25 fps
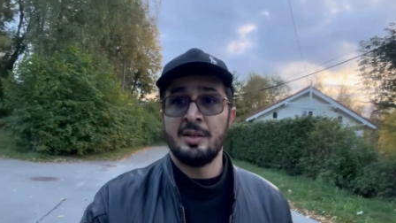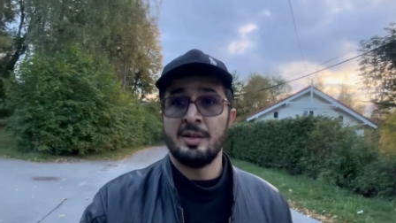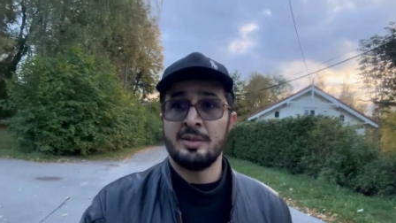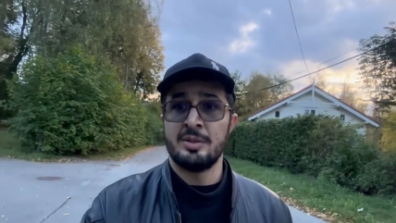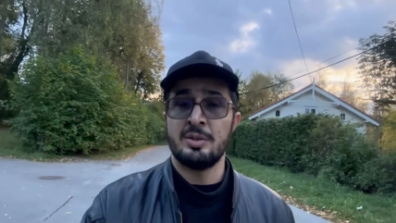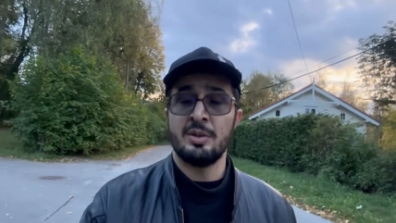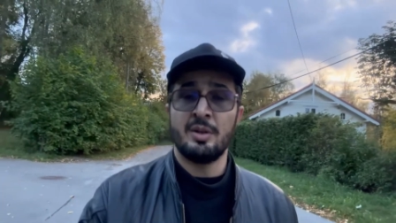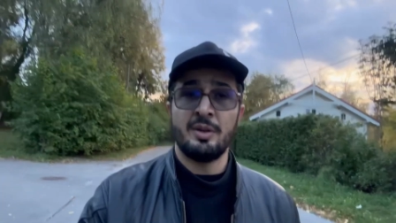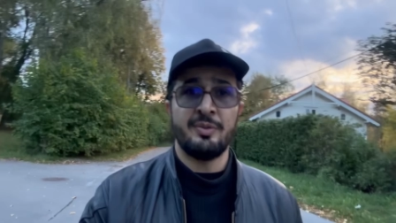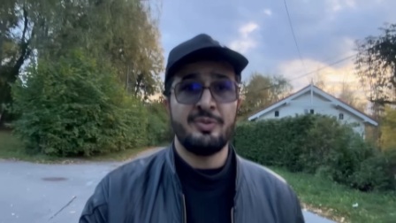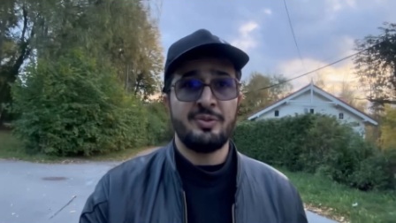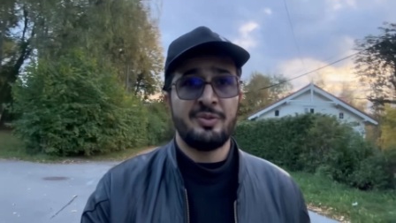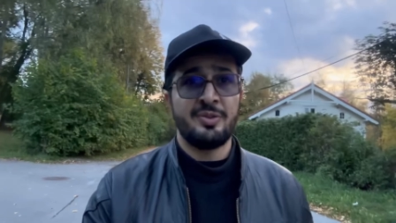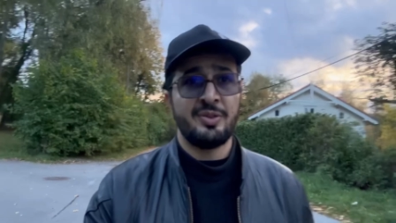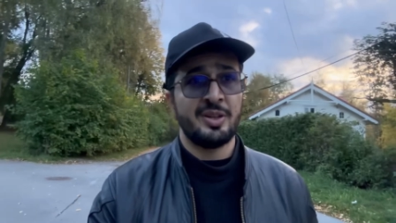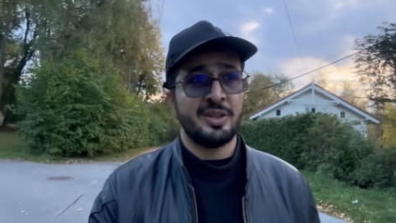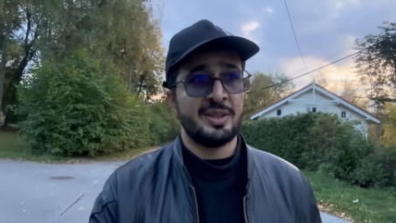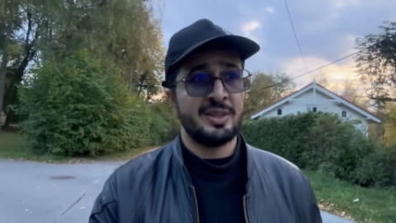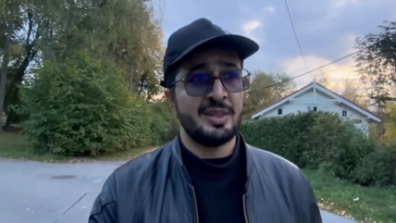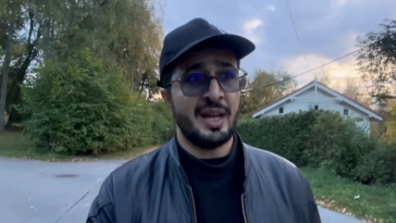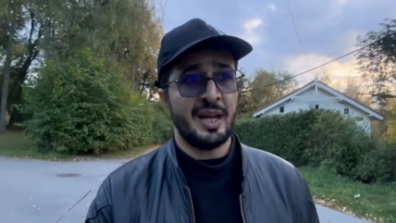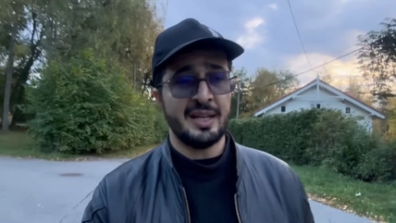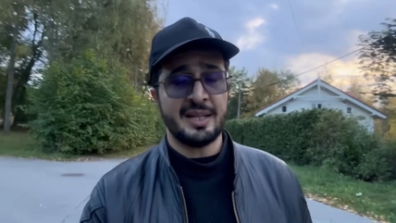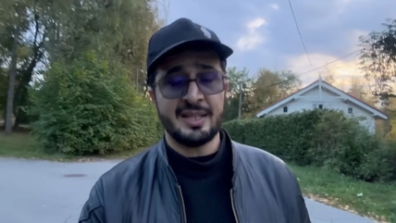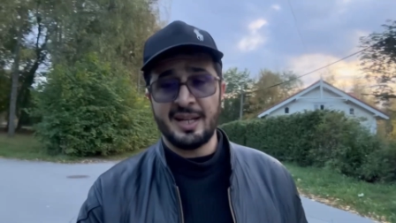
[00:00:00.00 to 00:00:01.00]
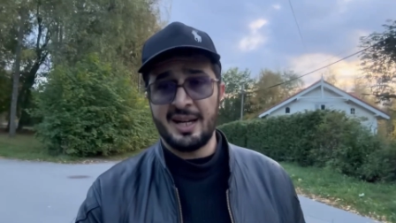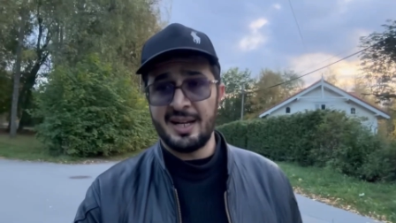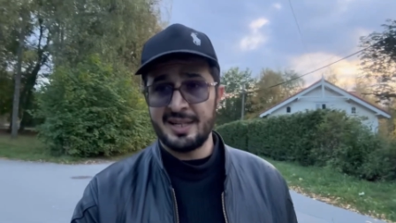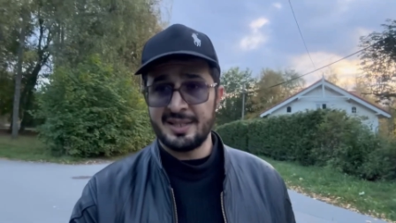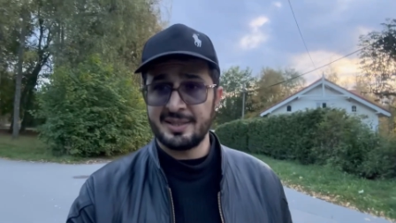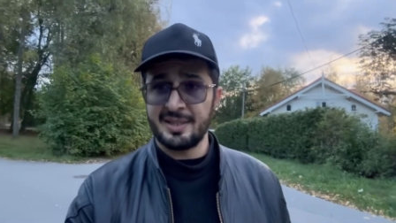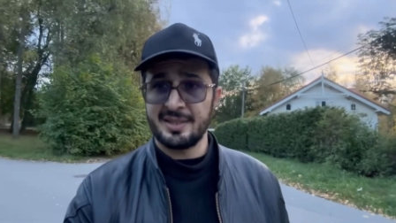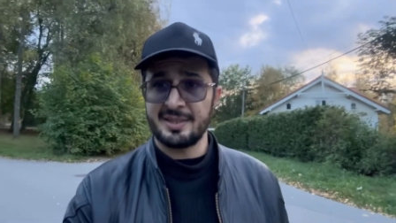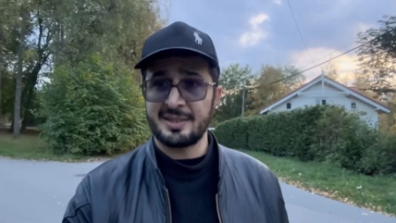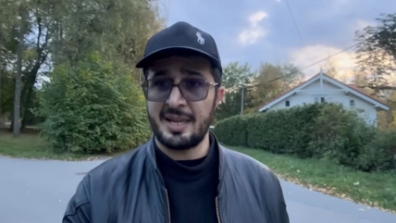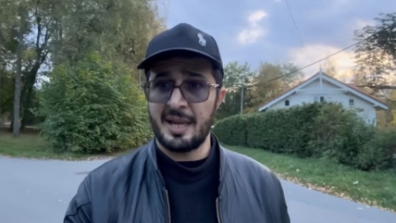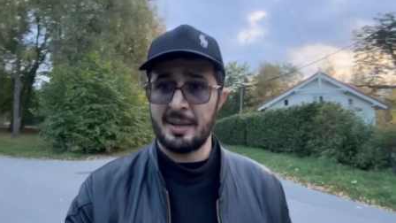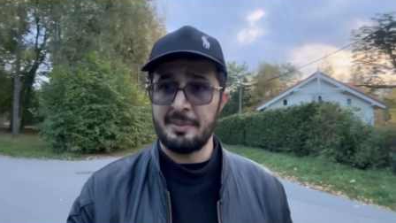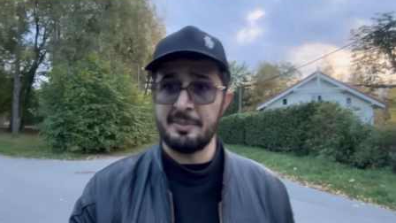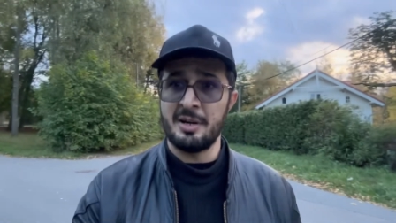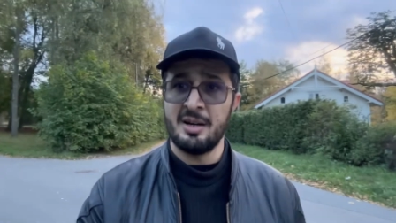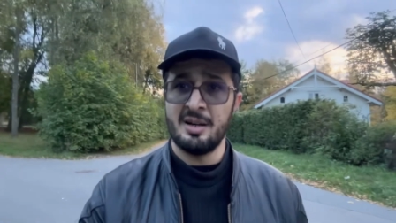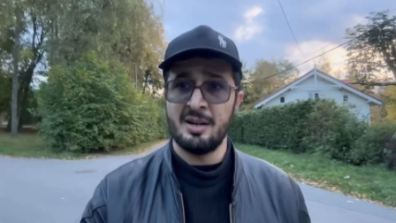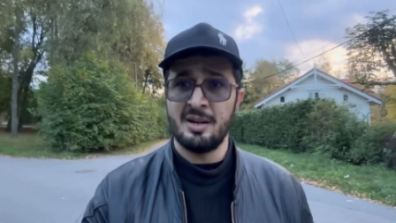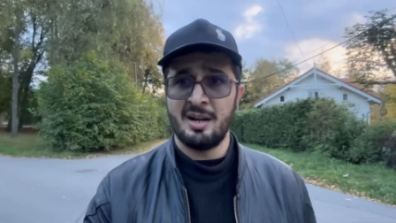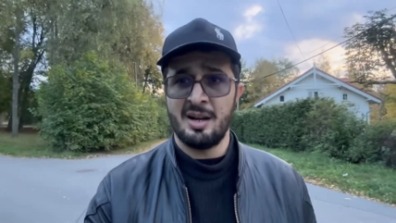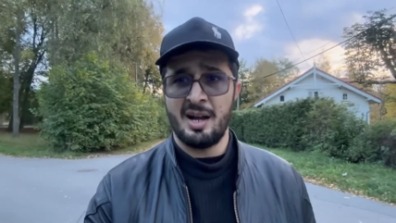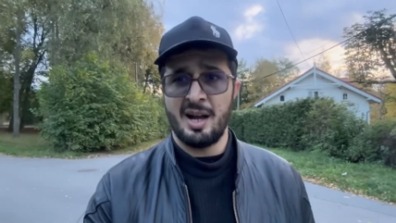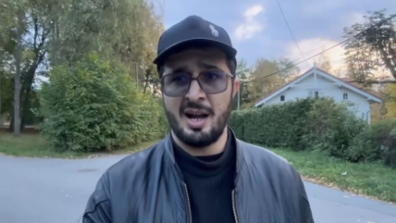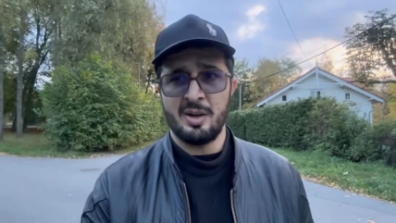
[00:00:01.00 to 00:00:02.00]
so if that guy is a scammer,
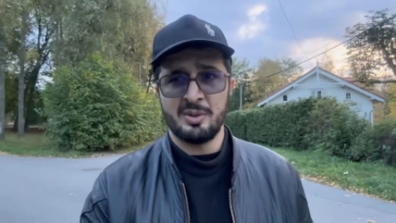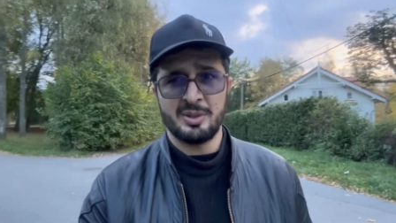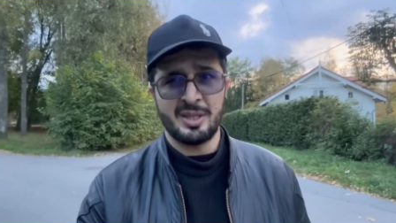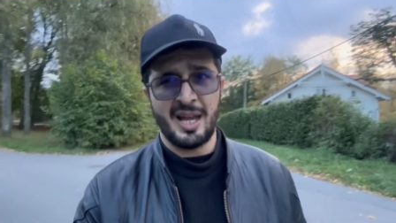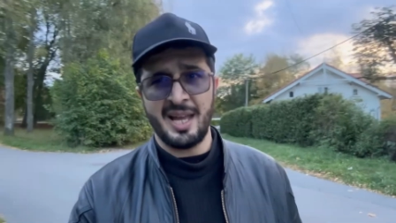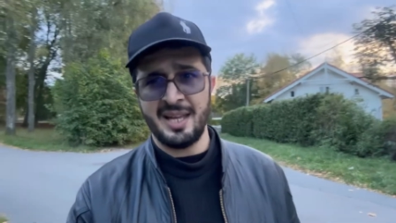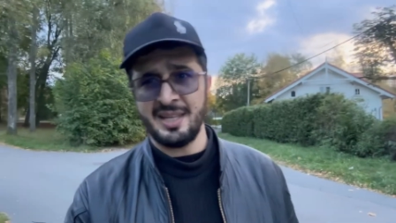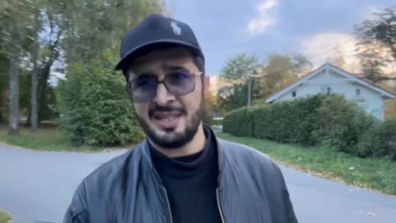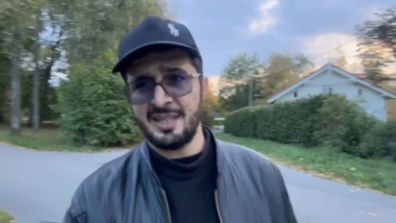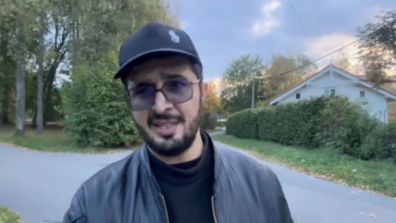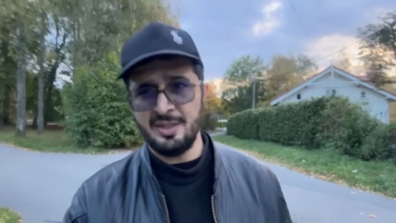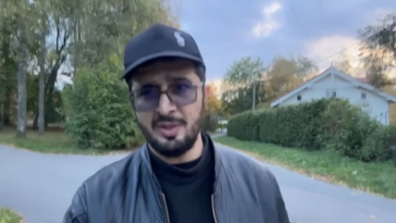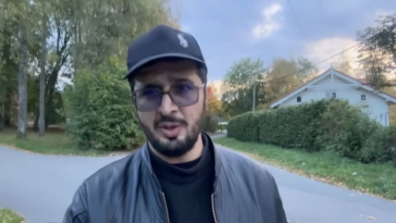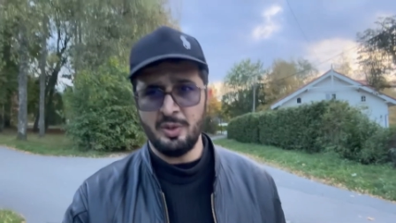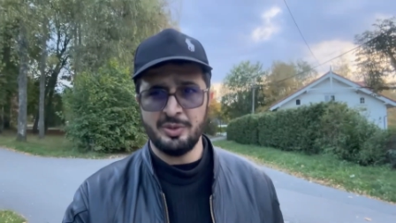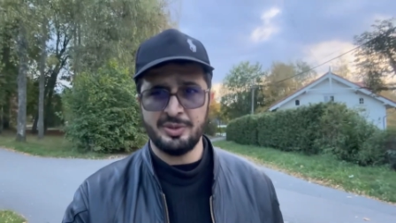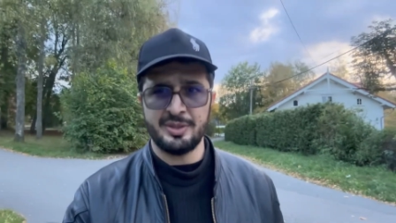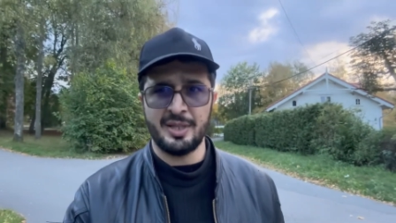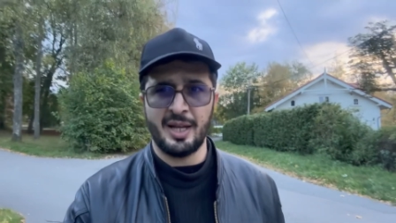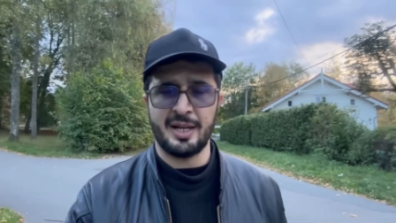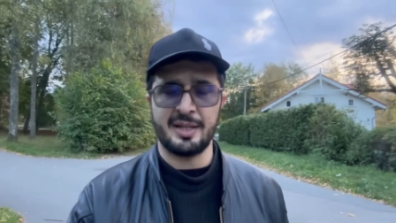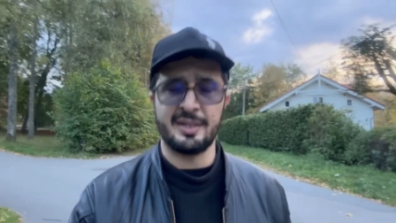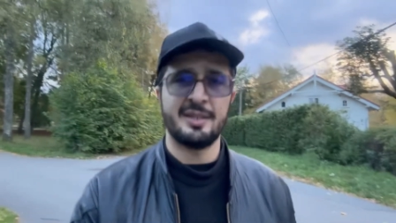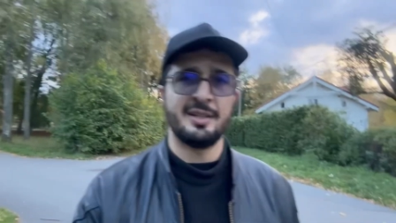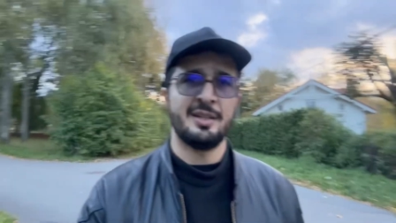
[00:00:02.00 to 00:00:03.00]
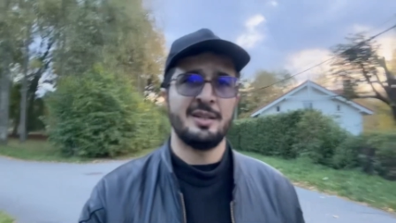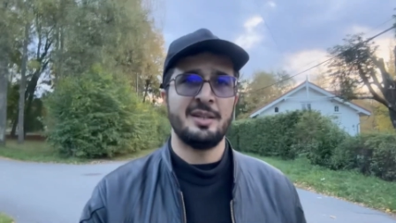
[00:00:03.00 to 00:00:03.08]
how the heck he knows that?